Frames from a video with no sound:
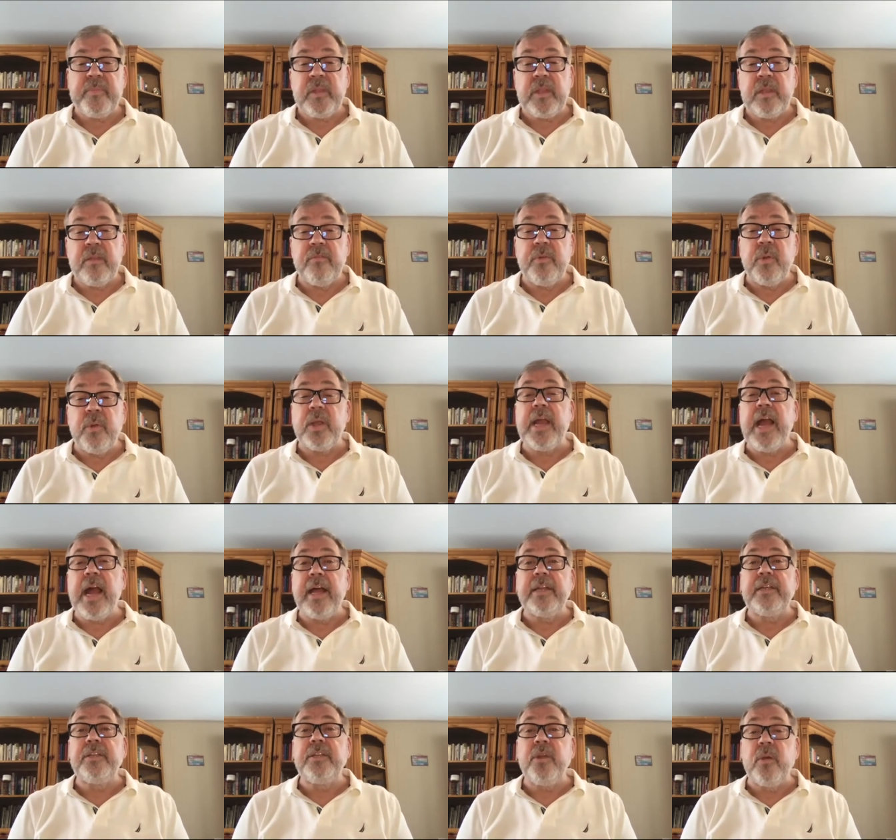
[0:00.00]
For
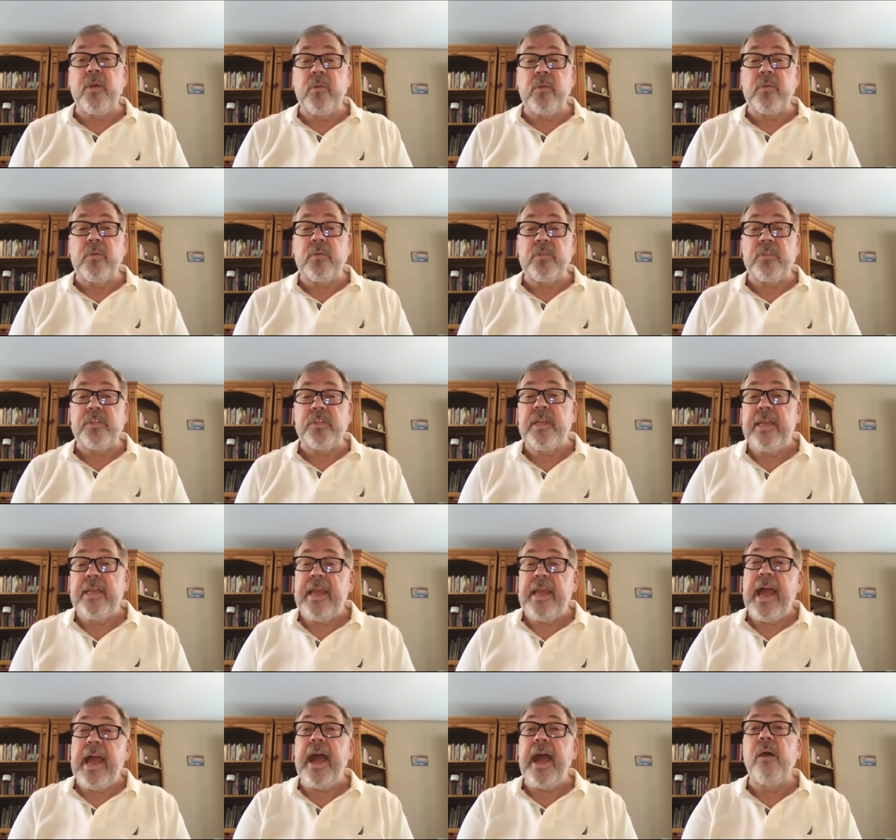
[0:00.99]
God knows
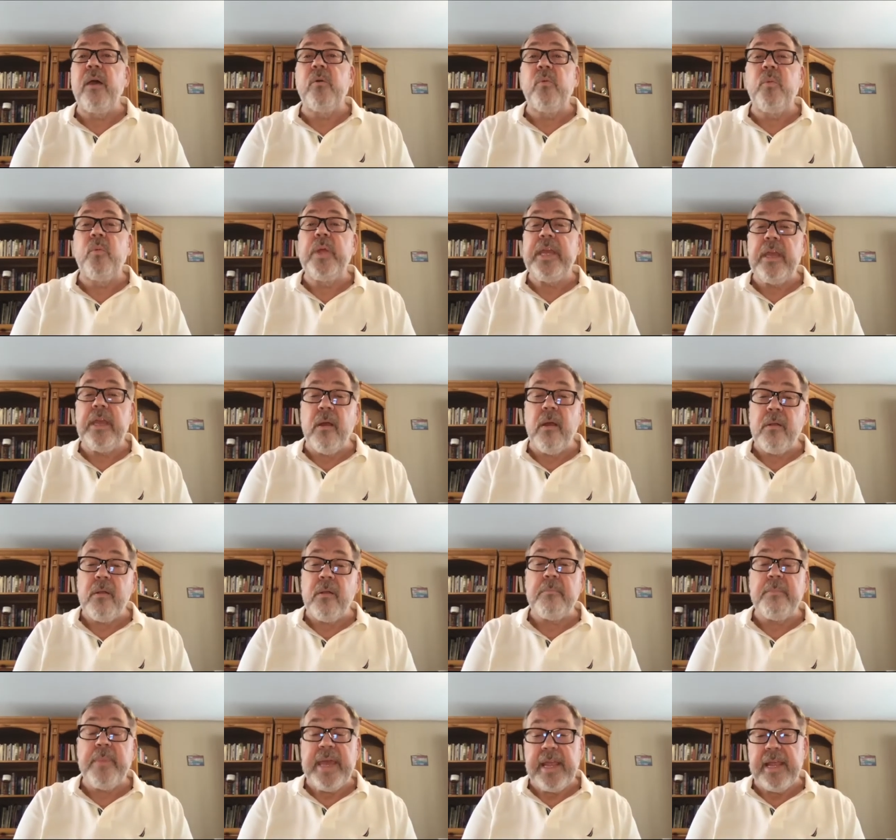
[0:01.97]
how we are
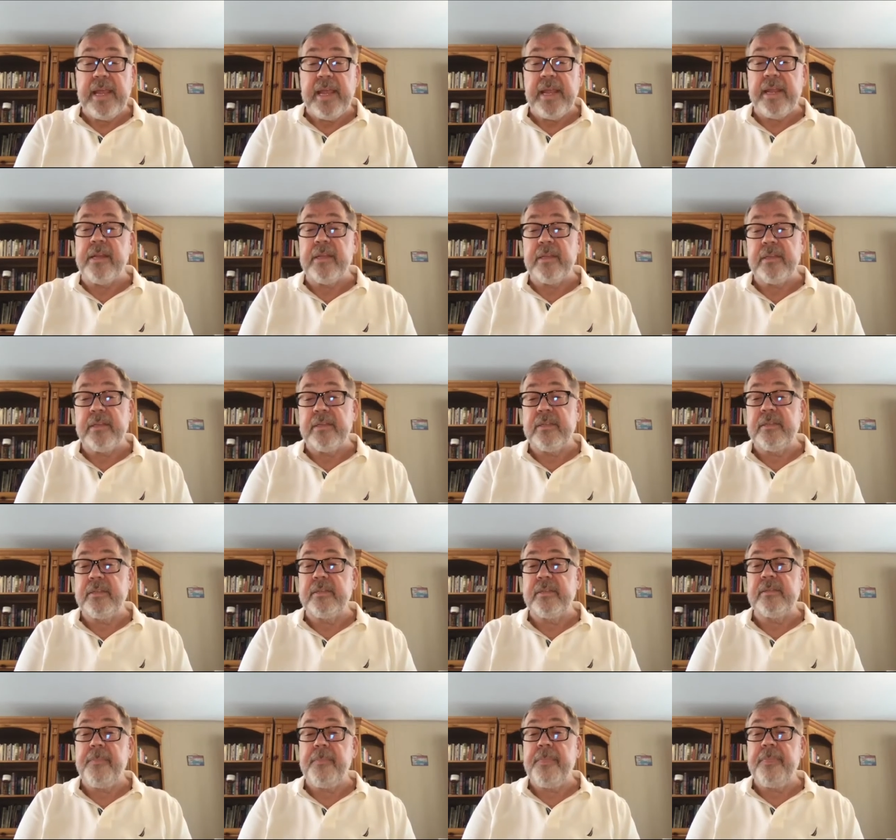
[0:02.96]
made,
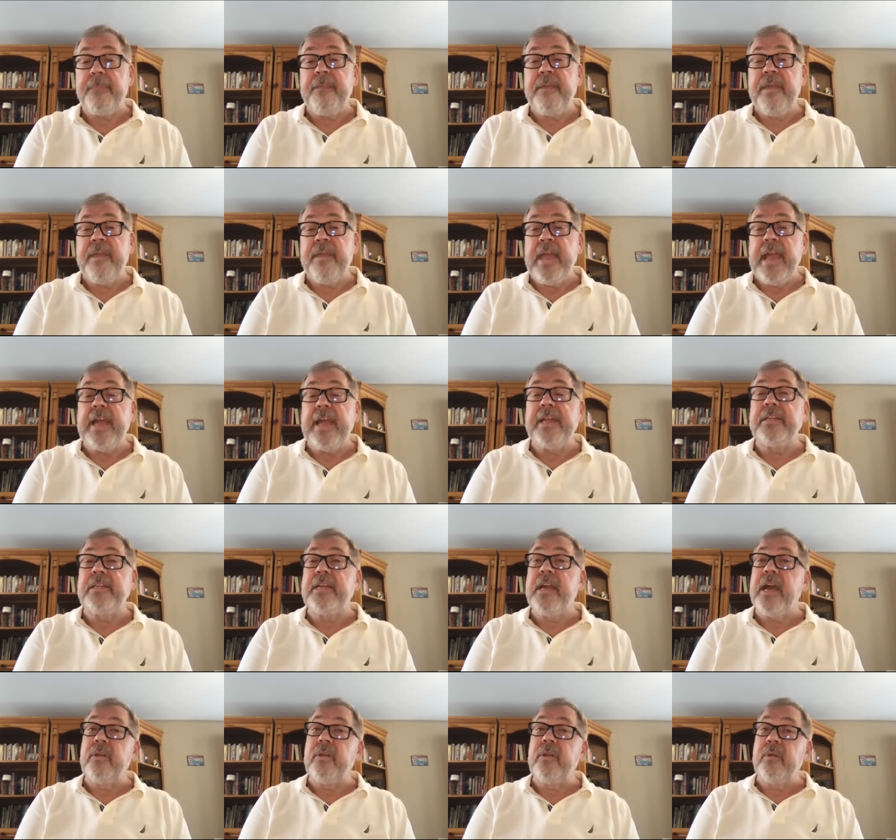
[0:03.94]
and God
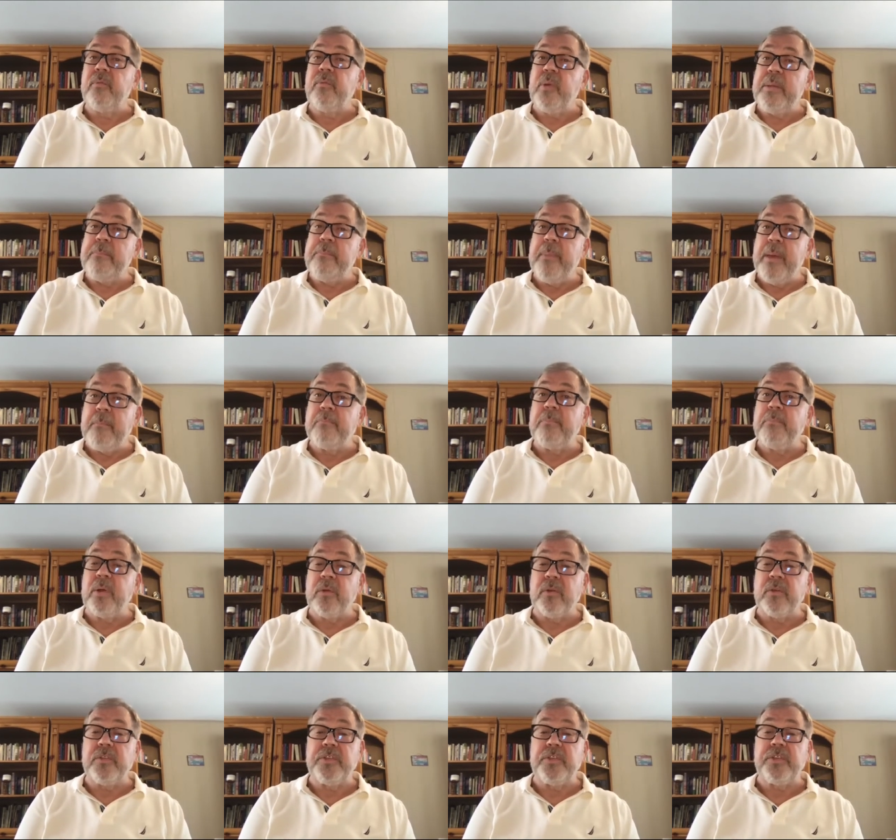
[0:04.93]

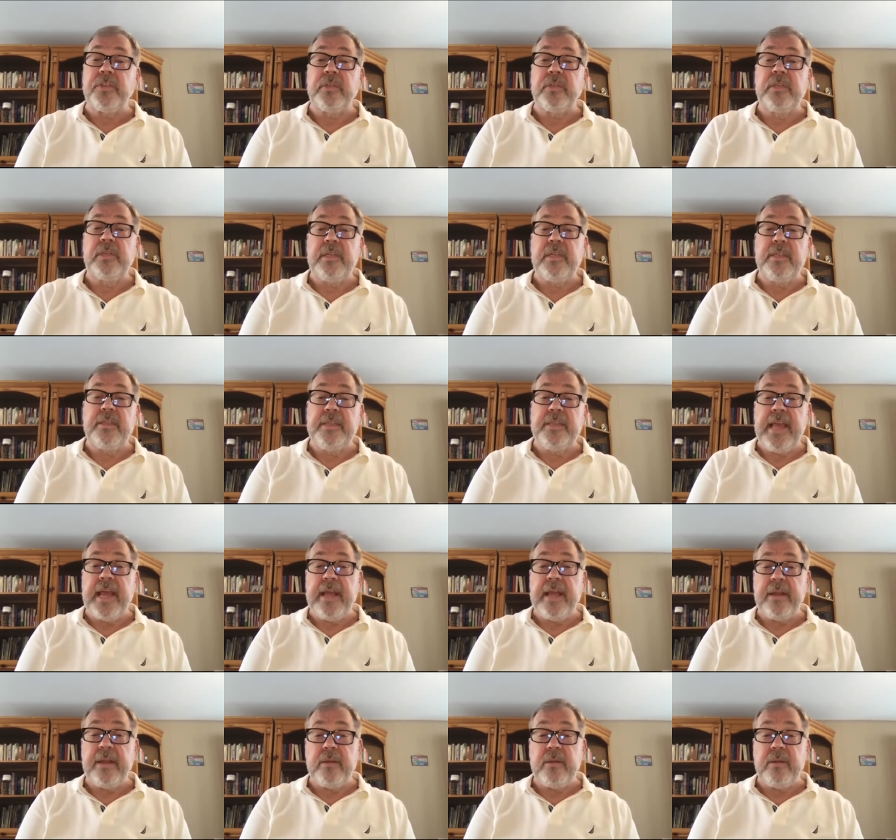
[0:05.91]
remembers that
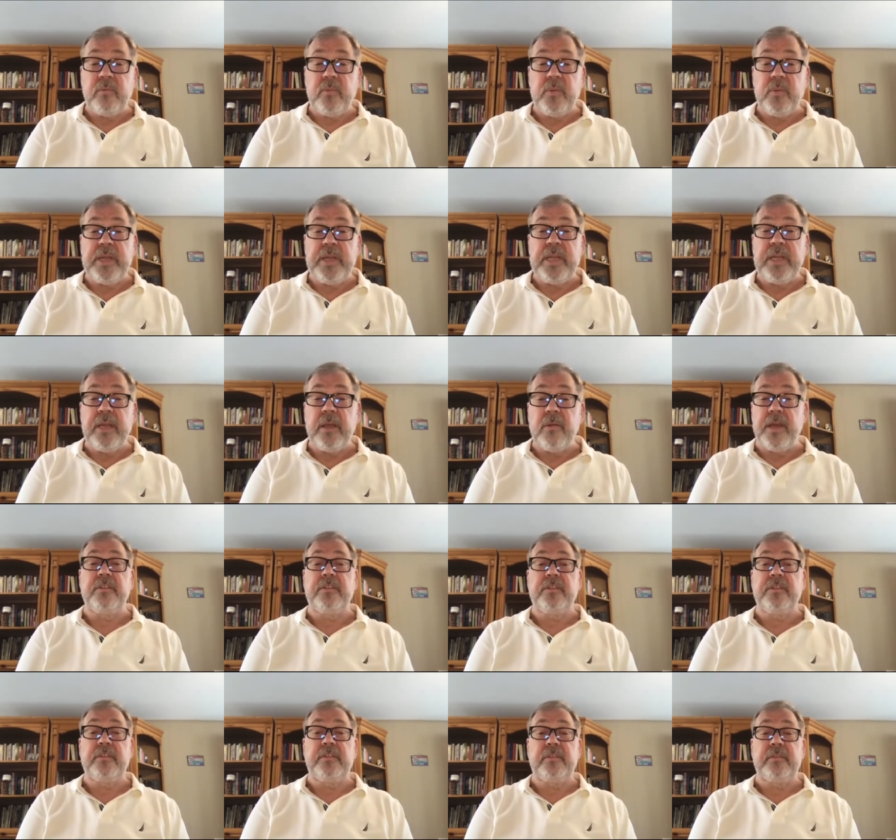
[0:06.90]
we are
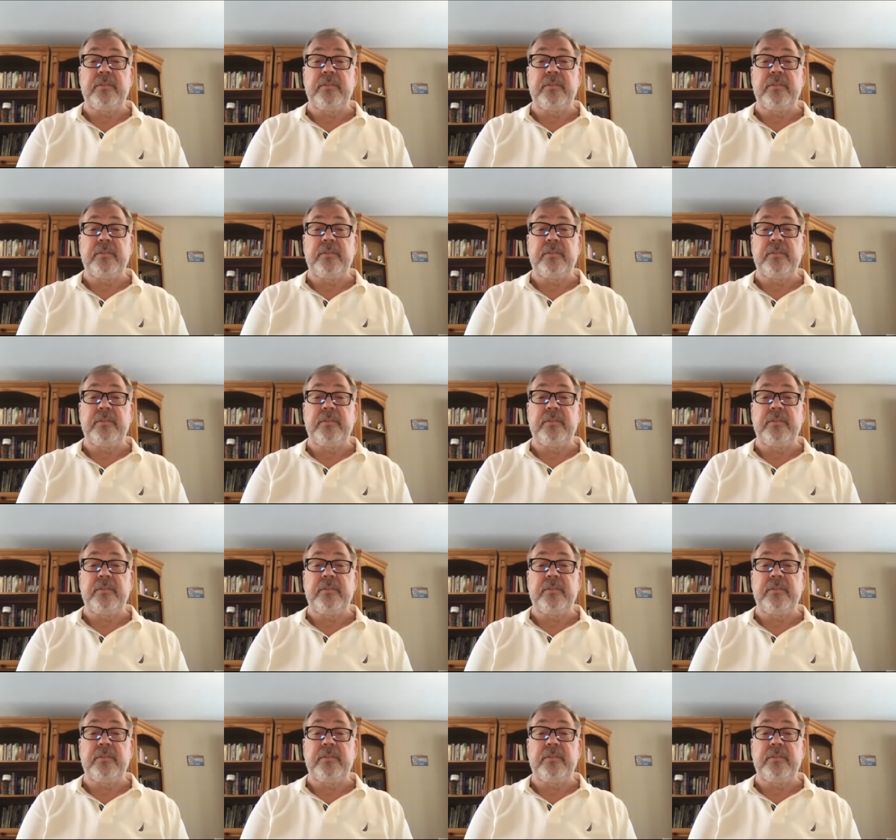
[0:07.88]
dust.